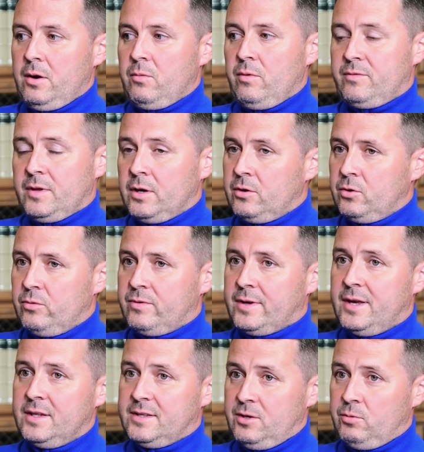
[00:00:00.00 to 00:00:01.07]
We've done a new
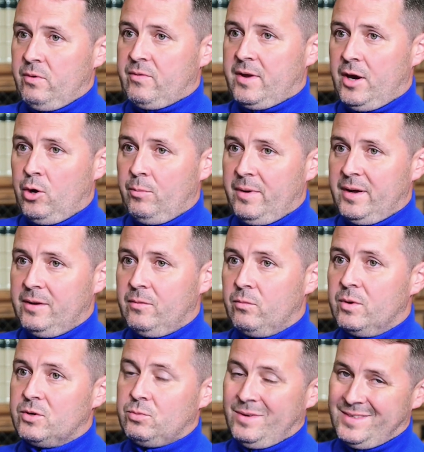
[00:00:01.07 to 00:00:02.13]
kit deal with Kelme,
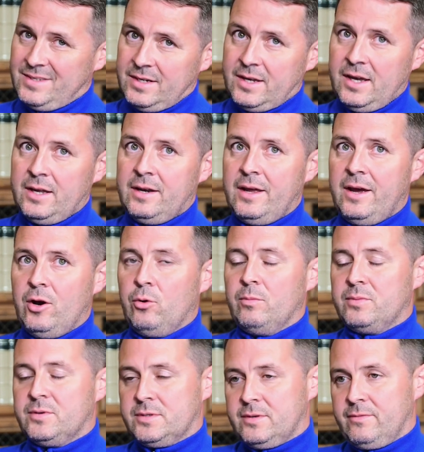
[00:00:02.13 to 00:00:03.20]
which once again
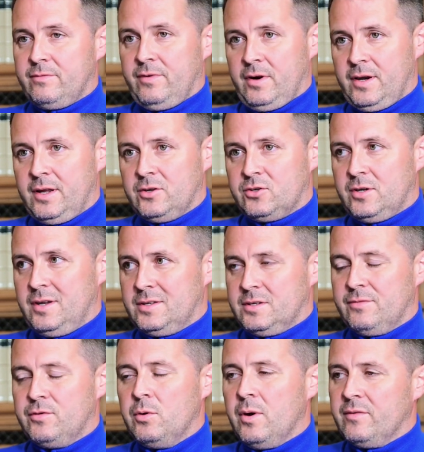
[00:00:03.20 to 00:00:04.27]
helps financially. There's a
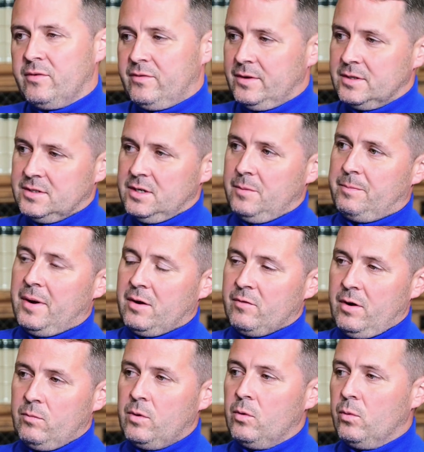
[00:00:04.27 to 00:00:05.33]
few other things in the
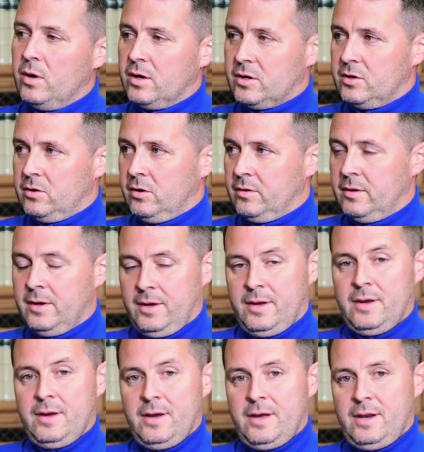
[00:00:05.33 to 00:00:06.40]
background we're working on,
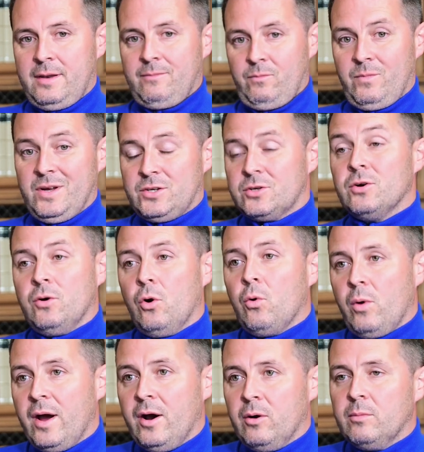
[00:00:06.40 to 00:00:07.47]
which all
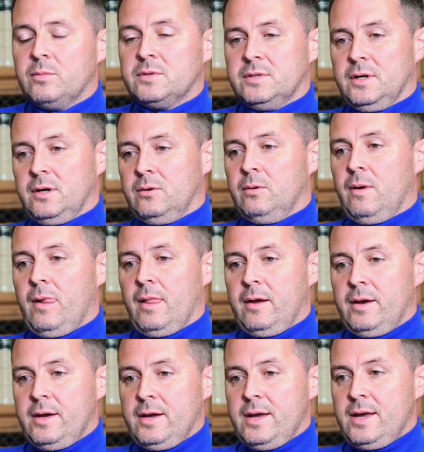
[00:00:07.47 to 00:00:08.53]
help. So
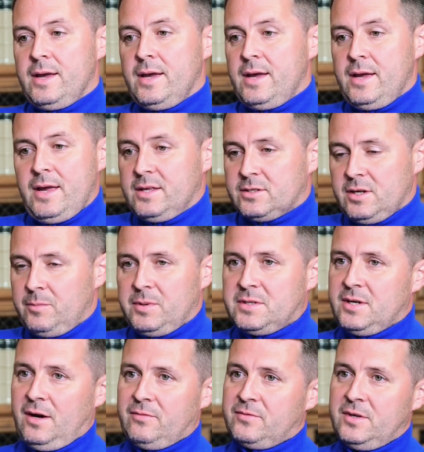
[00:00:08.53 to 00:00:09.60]
it's going to be
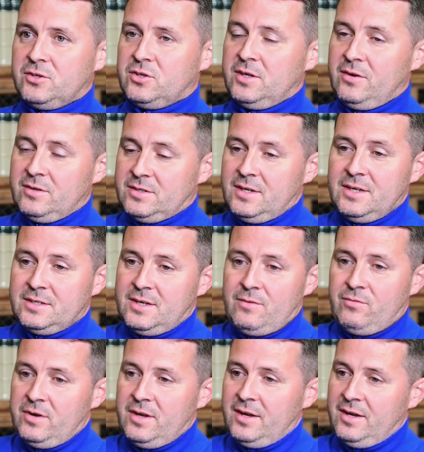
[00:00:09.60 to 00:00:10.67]
tough this year as it is
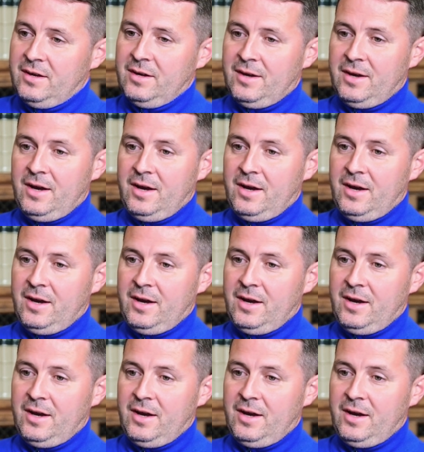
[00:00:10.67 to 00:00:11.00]
every year.